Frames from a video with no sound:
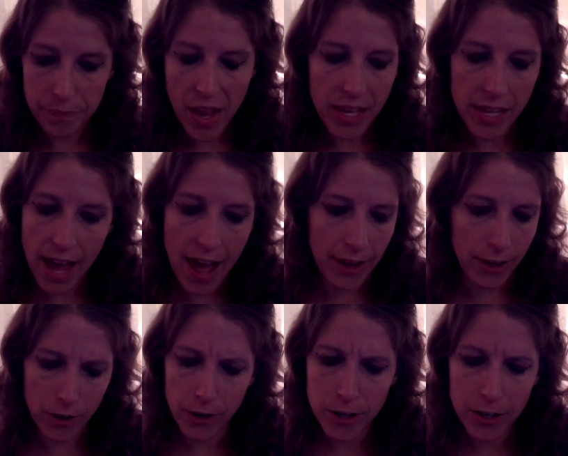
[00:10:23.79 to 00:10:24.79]
Yeah,
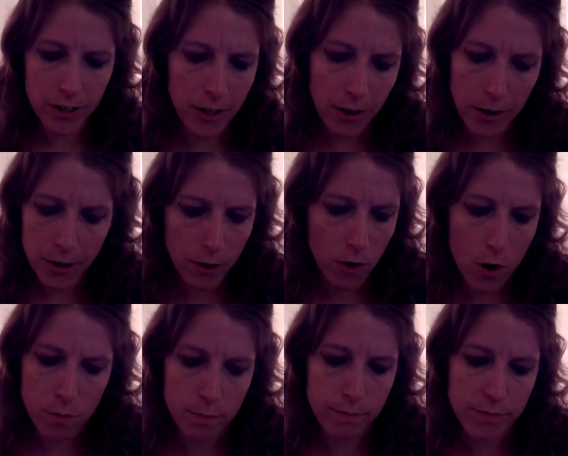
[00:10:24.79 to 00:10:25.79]
you're your
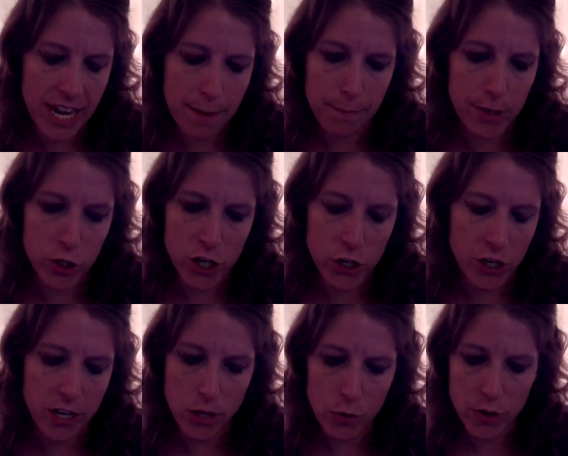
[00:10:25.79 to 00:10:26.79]
own damn
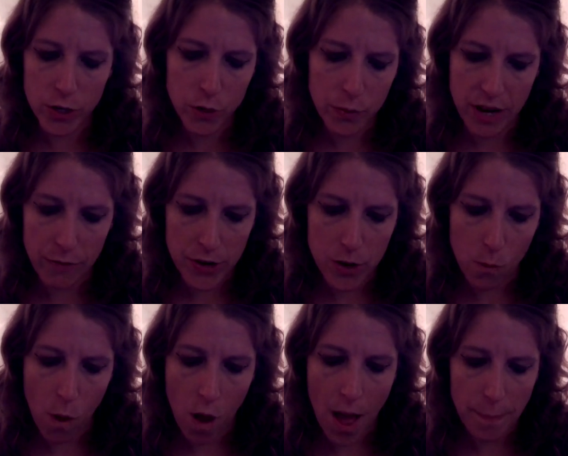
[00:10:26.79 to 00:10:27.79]
magician. You can do whatever you
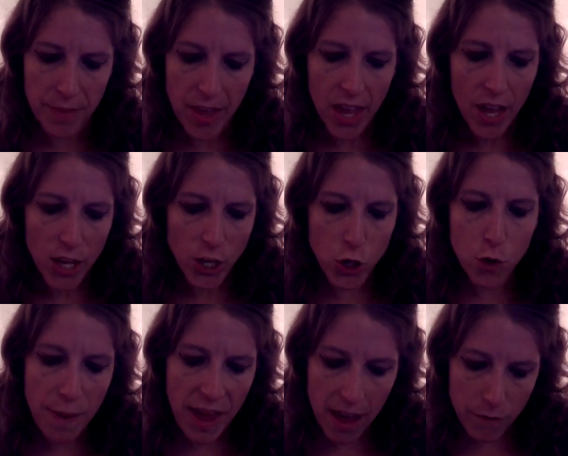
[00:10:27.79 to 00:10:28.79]
want.
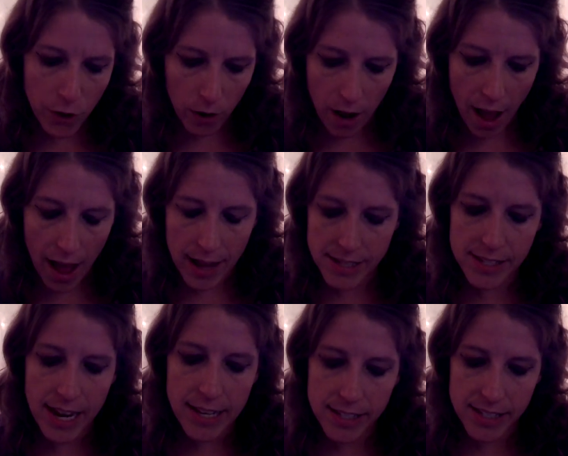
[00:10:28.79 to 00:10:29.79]
You may have your
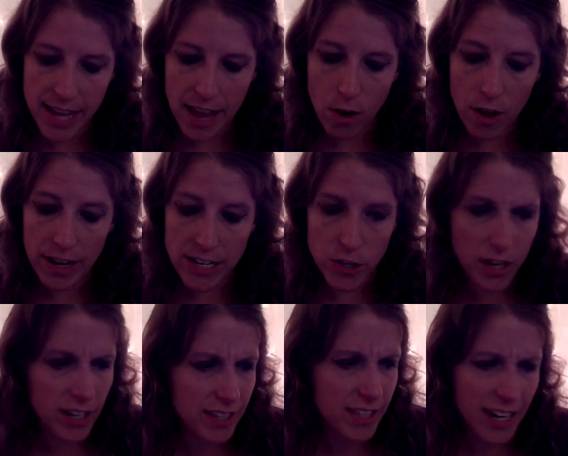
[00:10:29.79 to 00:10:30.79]
sights set on a
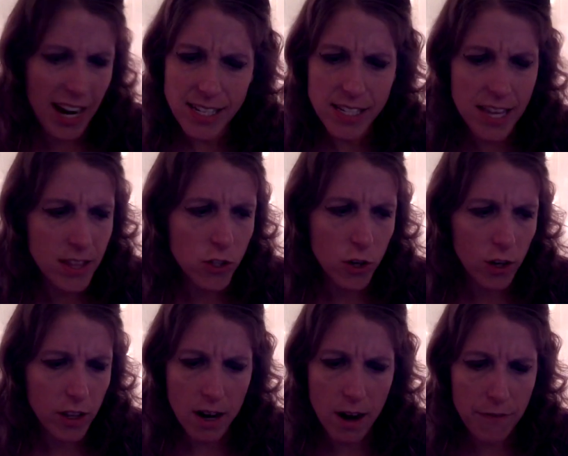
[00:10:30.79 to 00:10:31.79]
did I say this
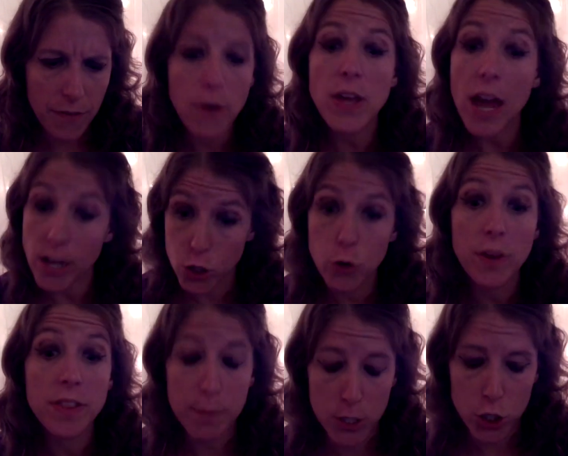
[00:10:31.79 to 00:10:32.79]
earlier? Oh, yeah, because you had
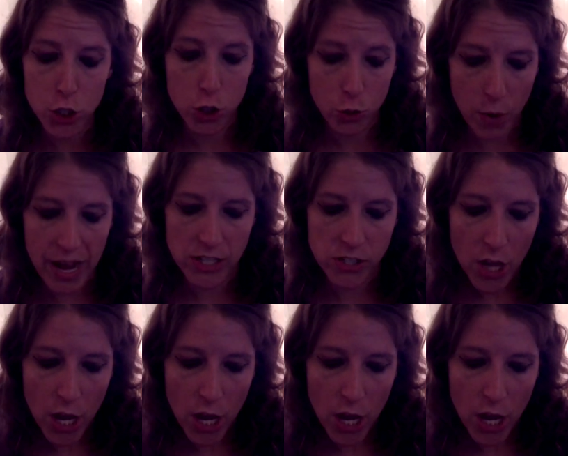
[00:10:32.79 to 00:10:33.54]
the magician twice.